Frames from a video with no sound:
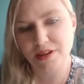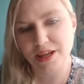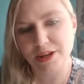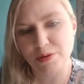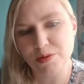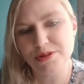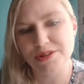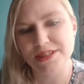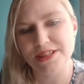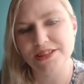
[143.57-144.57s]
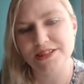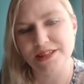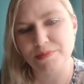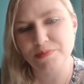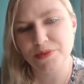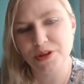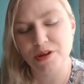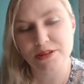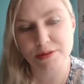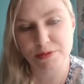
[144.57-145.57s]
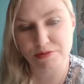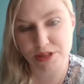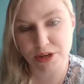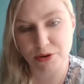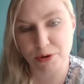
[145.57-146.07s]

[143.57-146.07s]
It also teaches them the concept of zero.